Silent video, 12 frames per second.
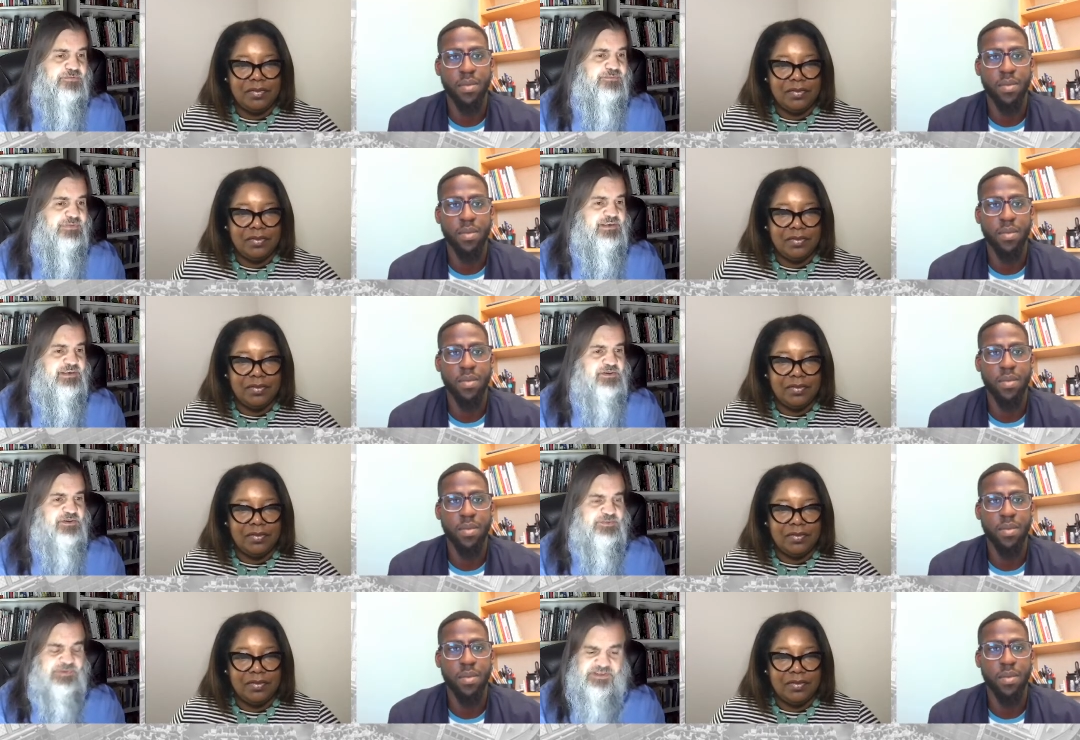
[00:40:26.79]
Speaker 1: so let me get
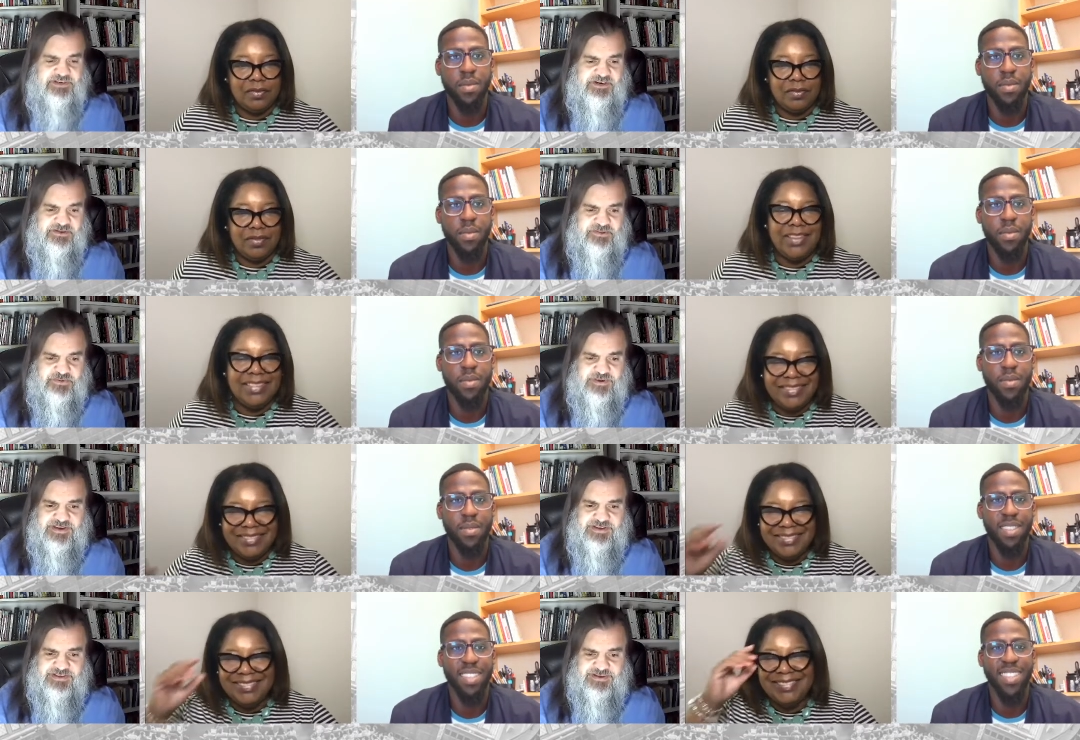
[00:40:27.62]
out of the way and get a
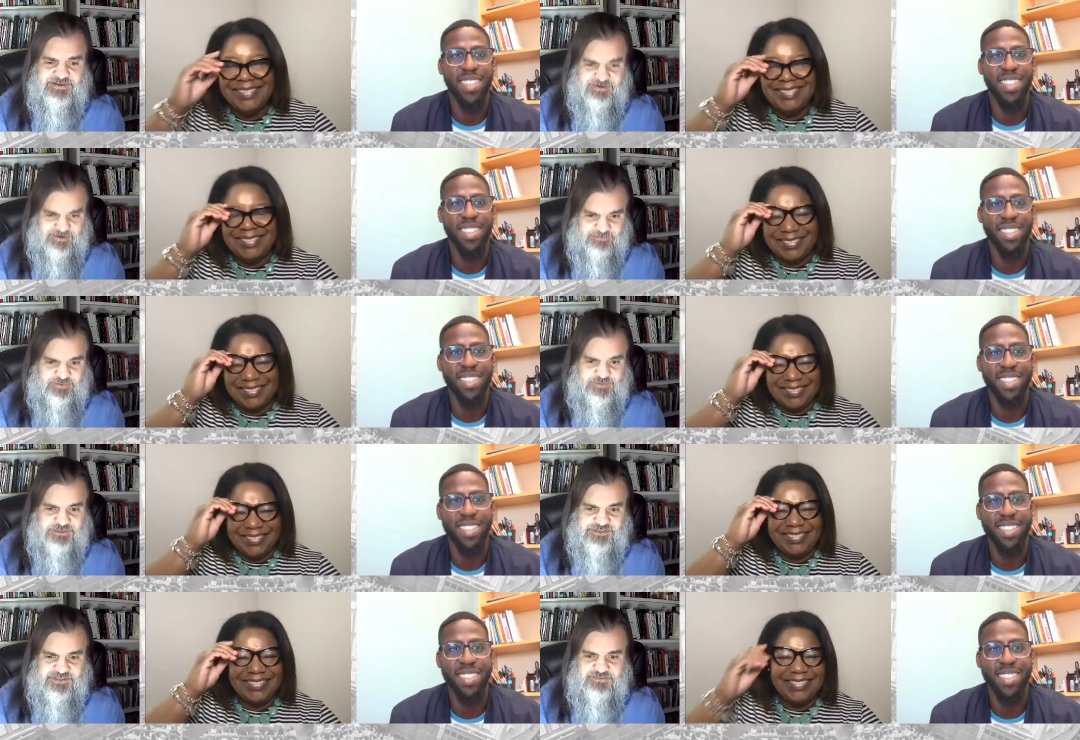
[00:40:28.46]
couple of questions from
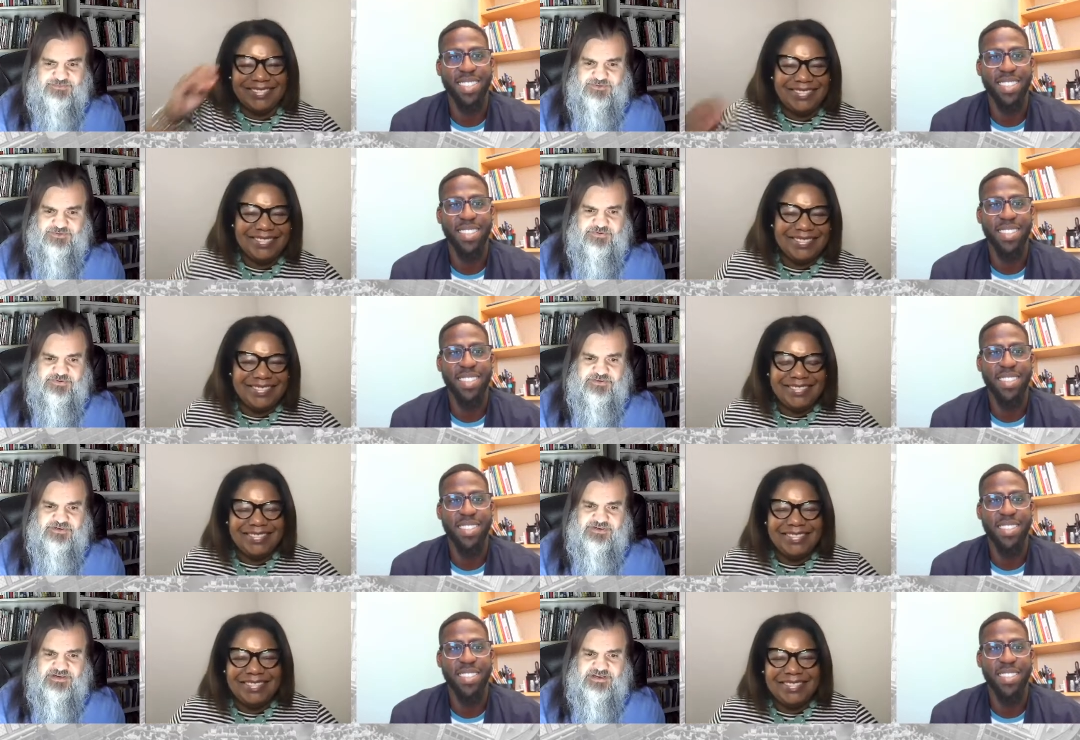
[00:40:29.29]
other folks here.
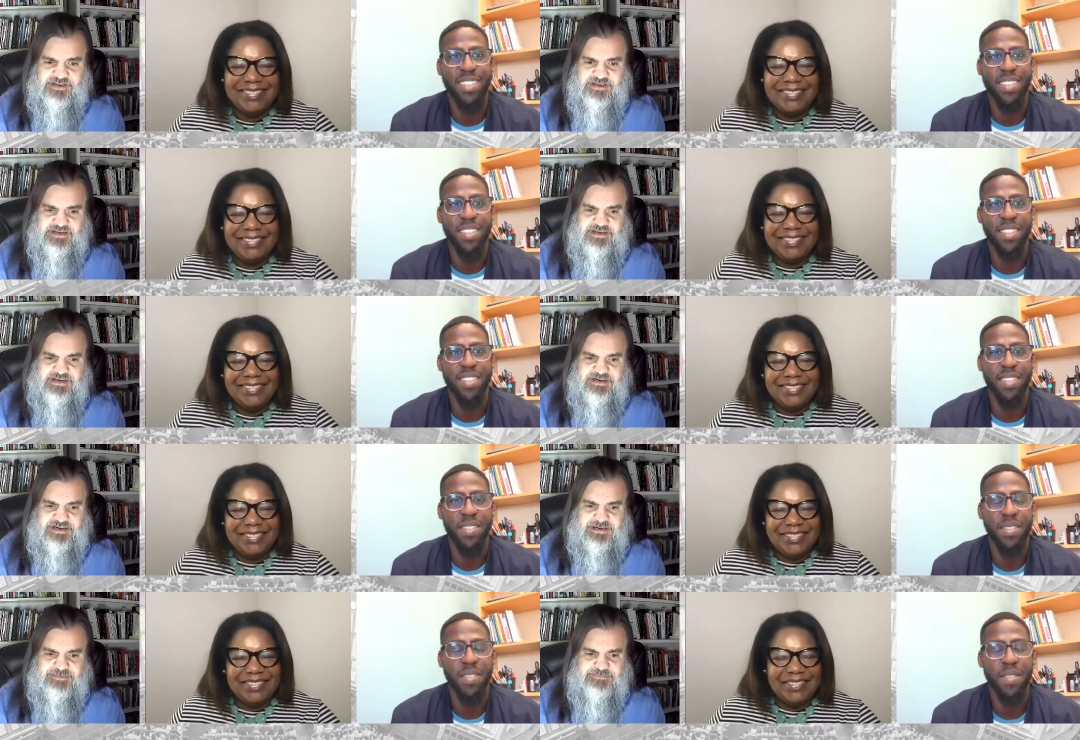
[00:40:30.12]

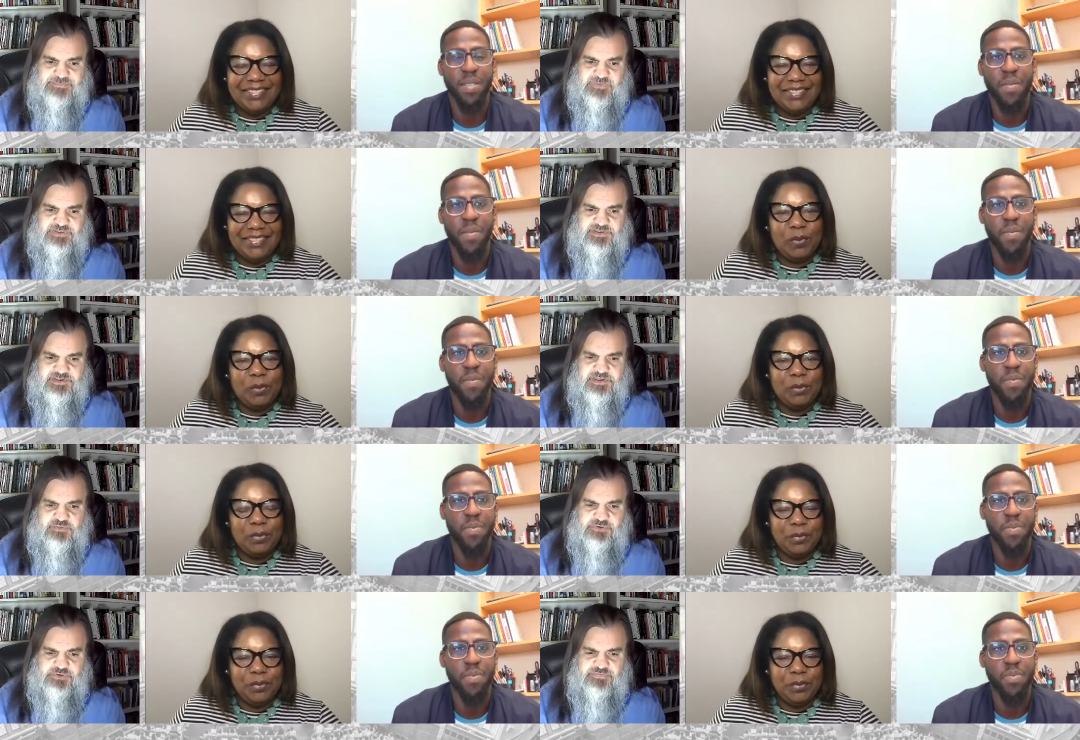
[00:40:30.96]
This is one
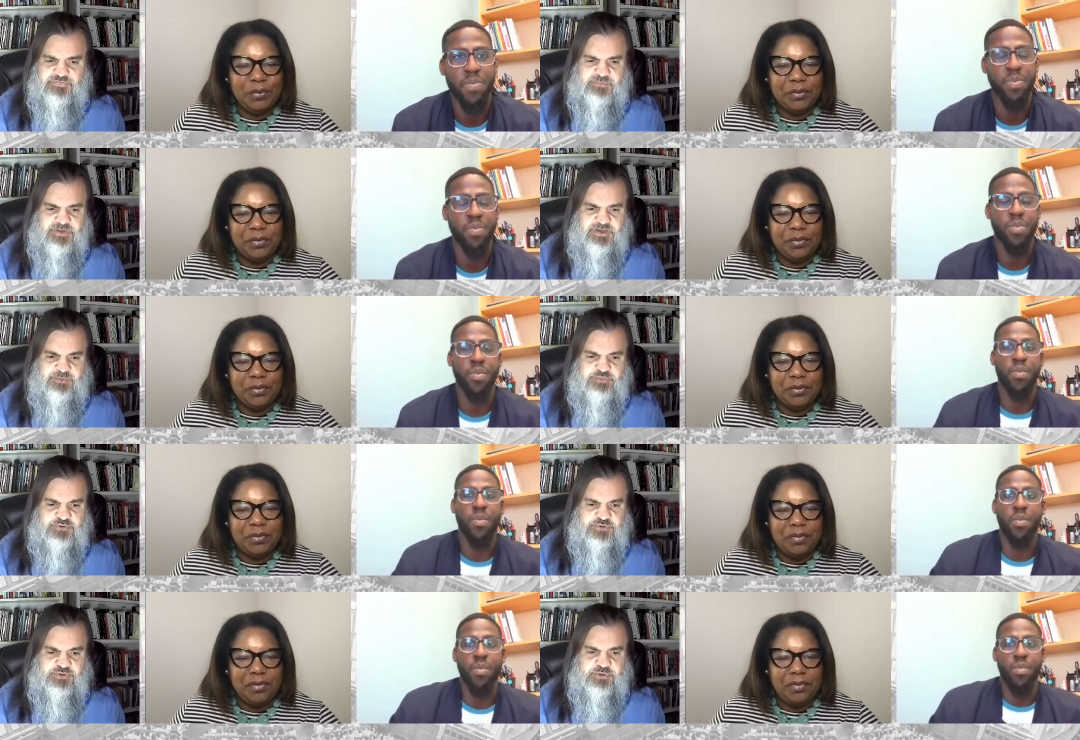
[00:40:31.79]
from Purdue
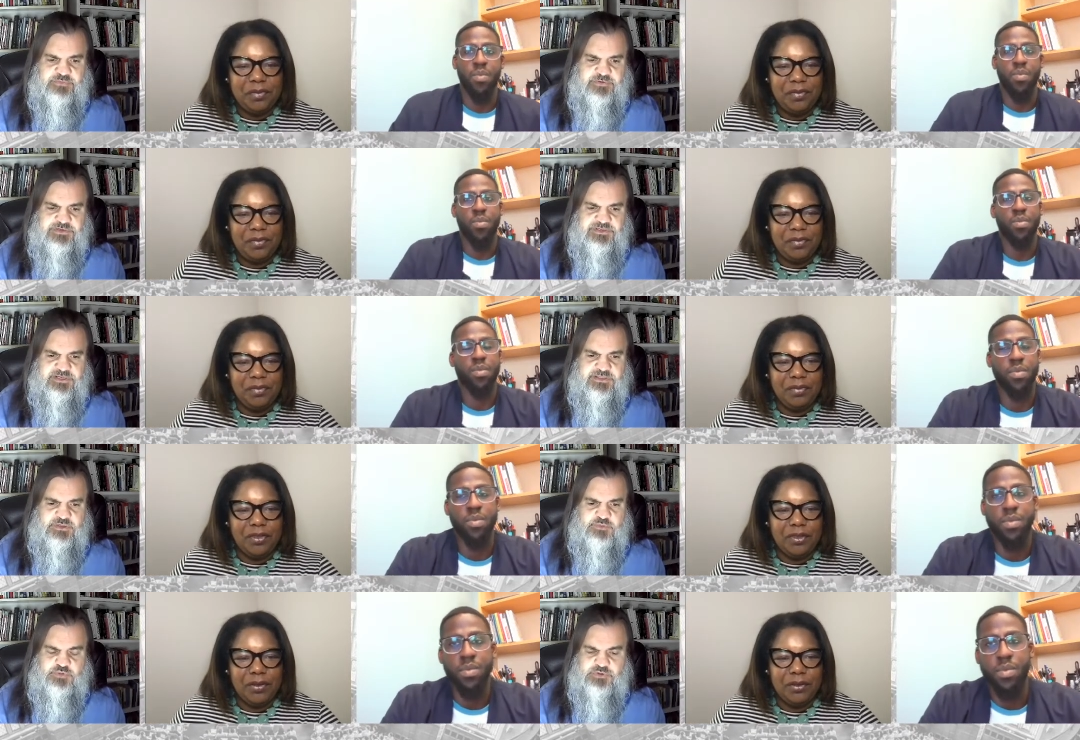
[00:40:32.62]
University Global,
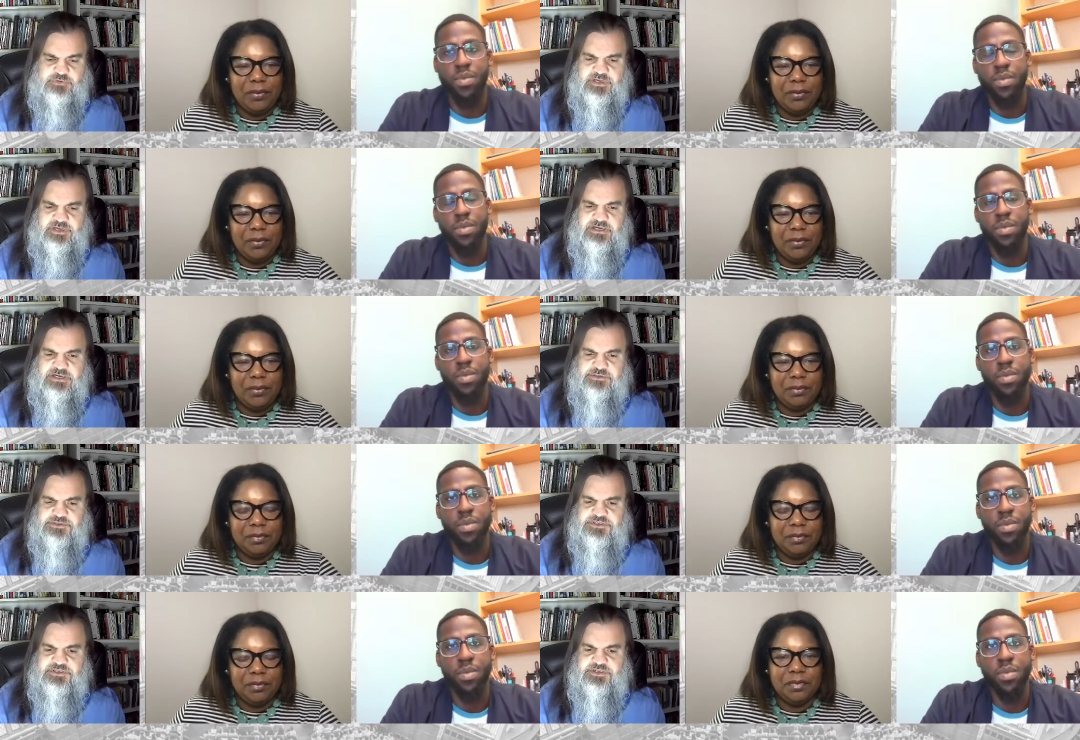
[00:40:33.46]
Christina